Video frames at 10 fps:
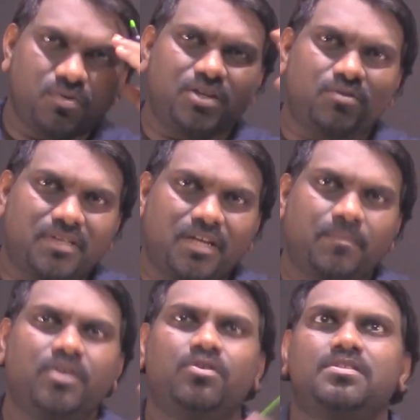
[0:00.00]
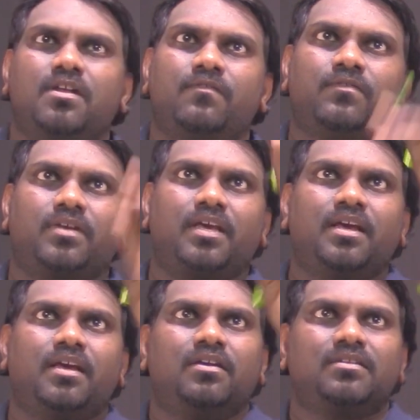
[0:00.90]
You need to think by yourself.
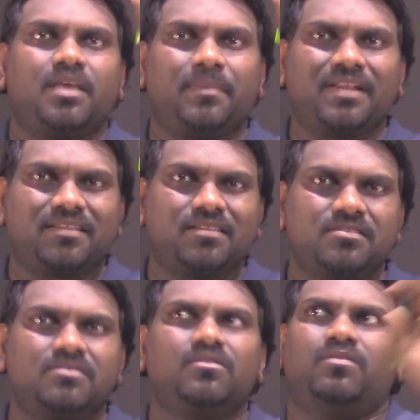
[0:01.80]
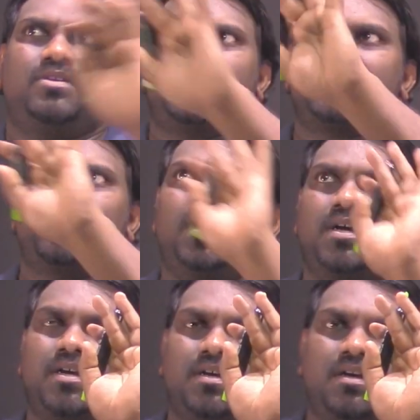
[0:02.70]
Okay, keeping like this, no, it doesn't
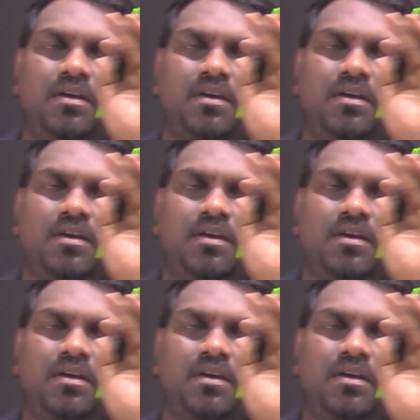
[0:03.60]
work.